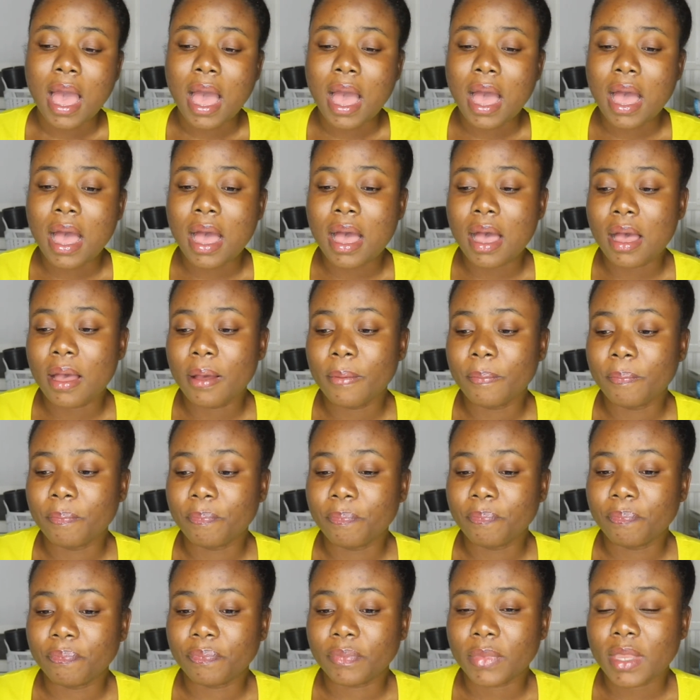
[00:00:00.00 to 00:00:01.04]

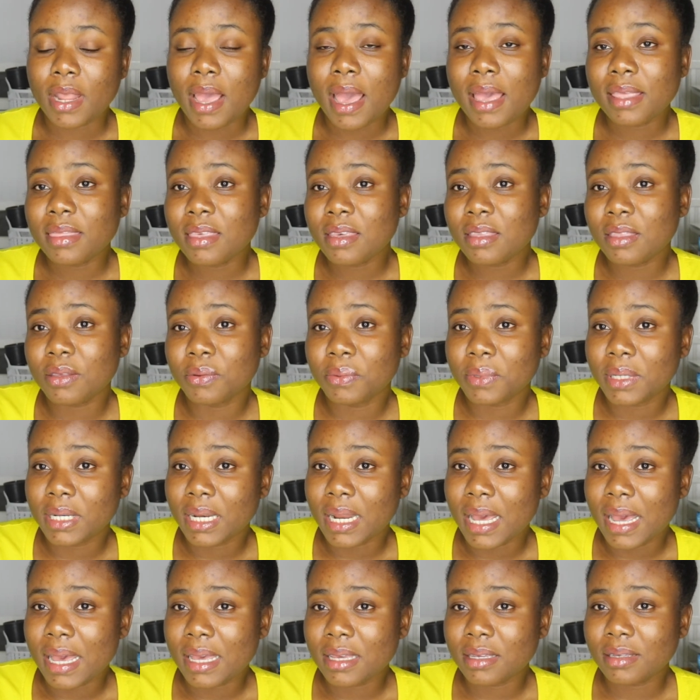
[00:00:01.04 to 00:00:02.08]
I think they were
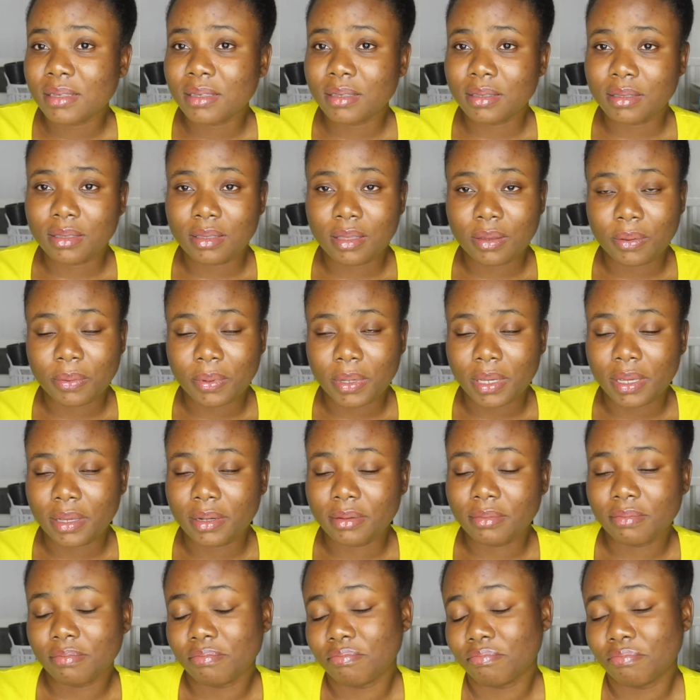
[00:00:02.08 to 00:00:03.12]
nice. They
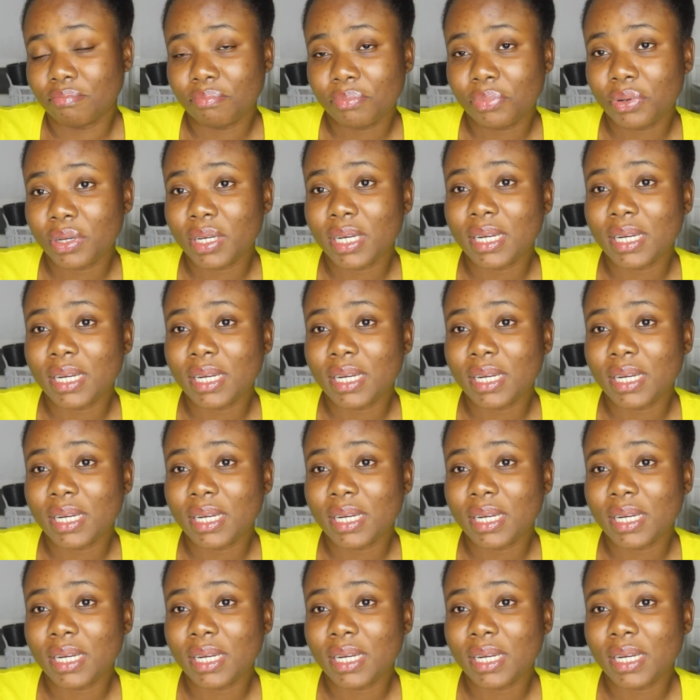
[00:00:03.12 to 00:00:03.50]
were pretty